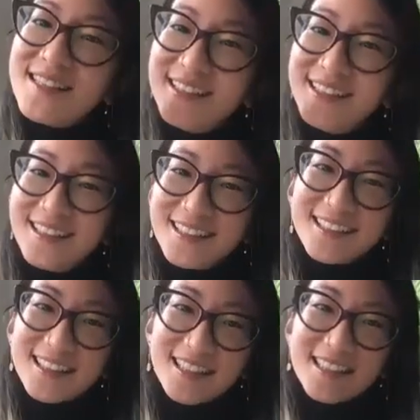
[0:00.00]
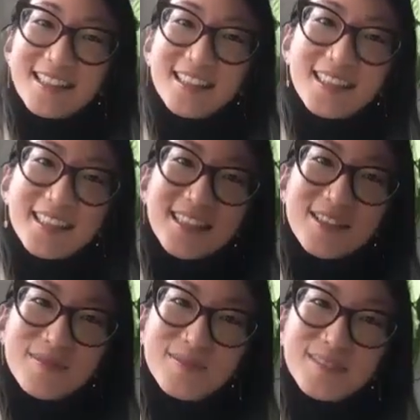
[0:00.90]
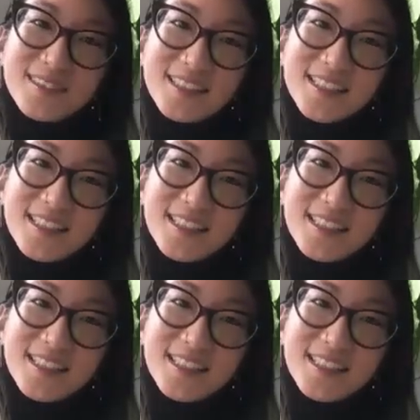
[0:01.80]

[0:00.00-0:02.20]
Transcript: Process of book together, what did you discover about the